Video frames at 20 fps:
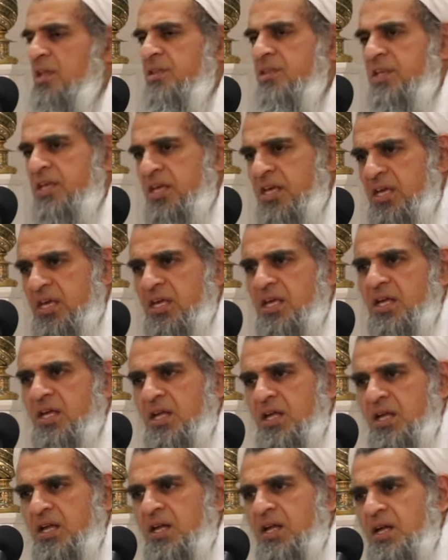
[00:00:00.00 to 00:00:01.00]
the
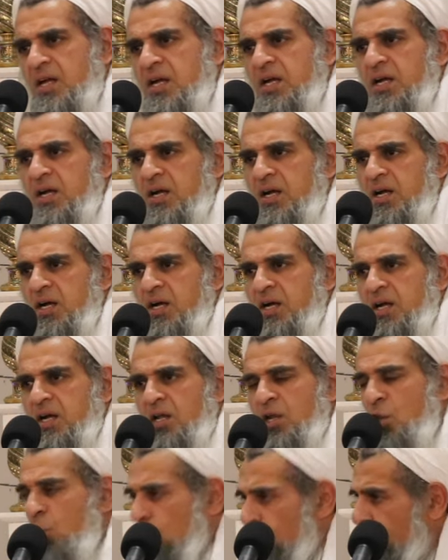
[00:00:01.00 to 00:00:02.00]

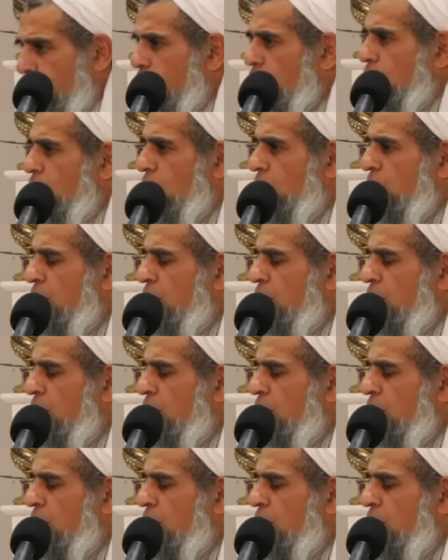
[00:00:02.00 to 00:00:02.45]
law,